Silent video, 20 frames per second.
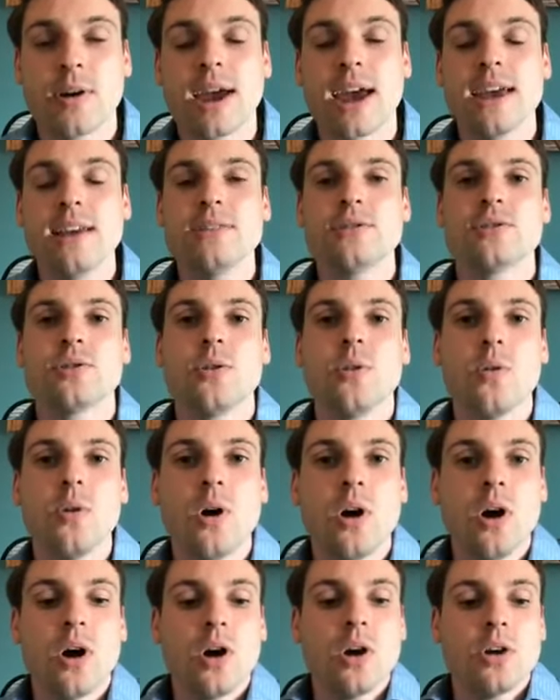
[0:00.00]
Okay,
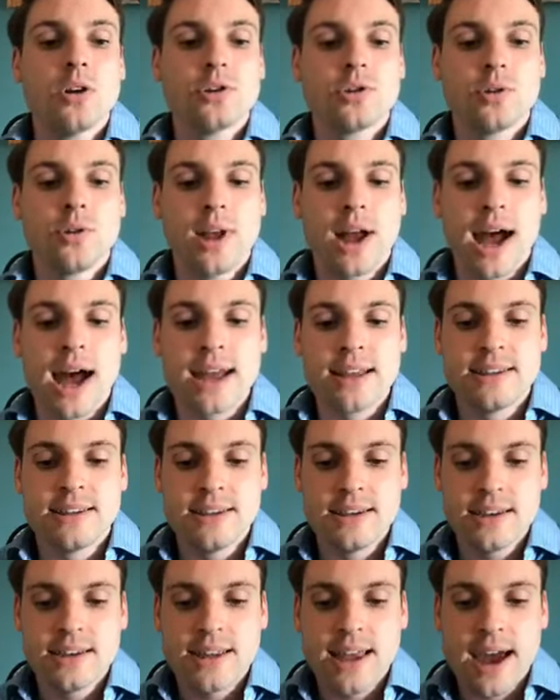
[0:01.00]
so the
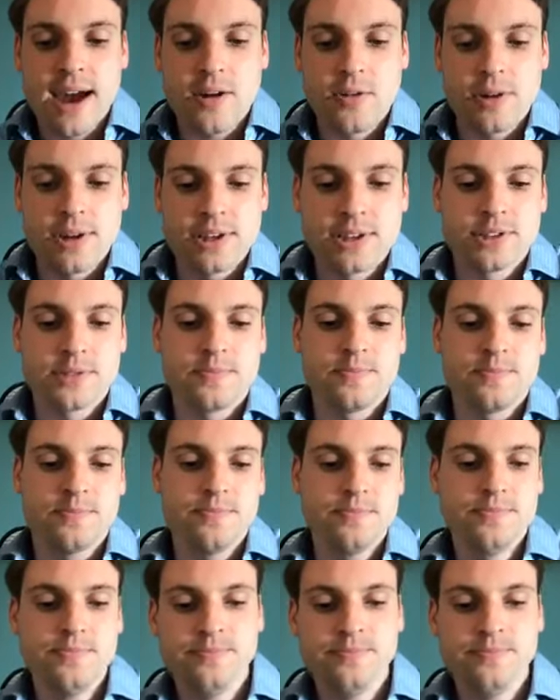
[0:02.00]
idea now is,